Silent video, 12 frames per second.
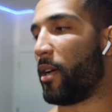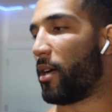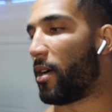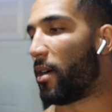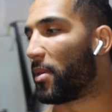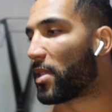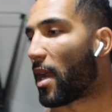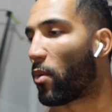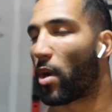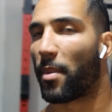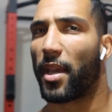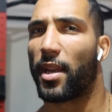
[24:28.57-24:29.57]
It's kind of
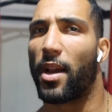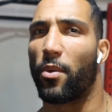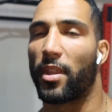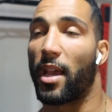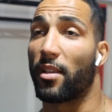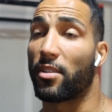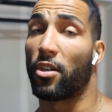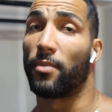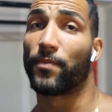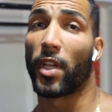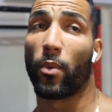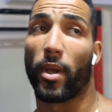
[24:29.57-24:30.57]
what I'm getting at with that.
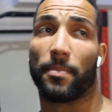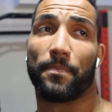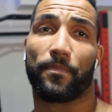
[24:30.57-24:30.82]
So anyway,